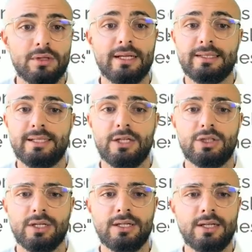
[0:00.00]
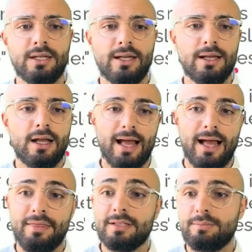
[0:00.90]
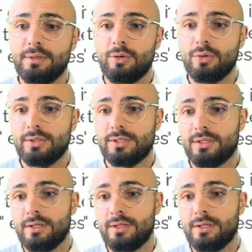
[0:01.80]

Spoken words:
etc. And this because